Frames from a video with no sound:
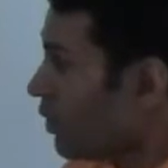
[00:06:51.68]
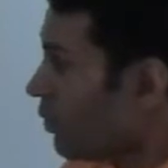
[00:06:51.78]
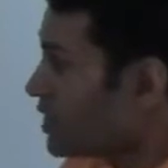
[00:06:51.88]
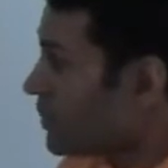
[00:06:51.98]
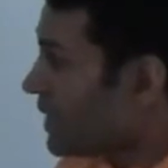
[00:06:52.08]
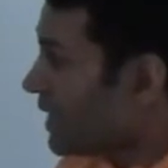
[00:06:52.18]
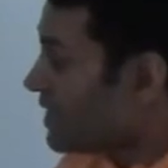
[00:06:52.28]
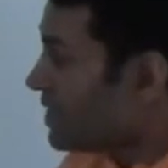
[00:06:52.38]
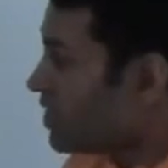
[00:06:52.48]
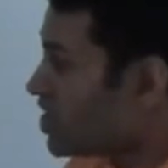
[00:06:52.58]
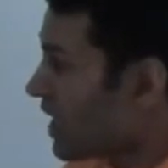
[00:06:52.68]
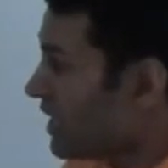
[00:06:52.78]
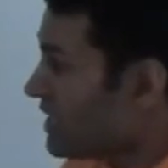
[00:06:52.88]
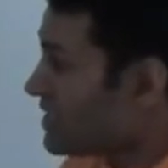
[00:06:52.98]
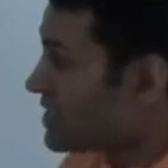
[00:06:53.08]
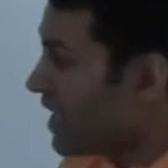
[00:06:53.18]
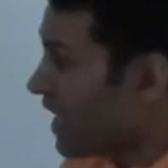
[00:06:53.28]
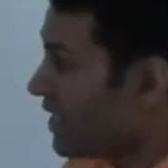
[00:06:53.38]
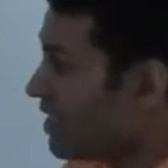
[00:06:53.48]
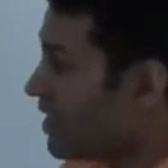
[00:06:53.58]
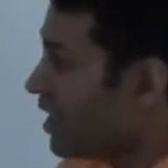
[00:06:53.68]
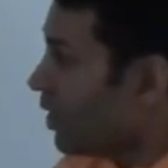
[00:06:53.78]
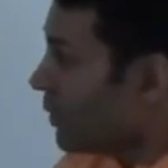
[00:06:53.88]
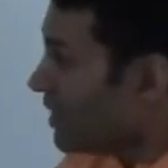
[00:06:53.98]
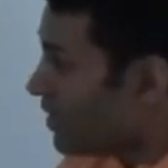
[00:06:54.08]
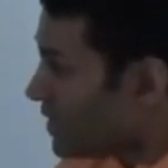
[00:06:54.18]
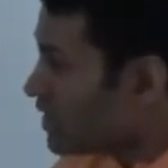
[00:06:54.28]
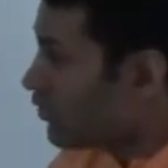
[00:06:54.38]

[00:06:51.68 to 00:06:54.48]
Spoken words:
Once we get into the Chinese side, we go on these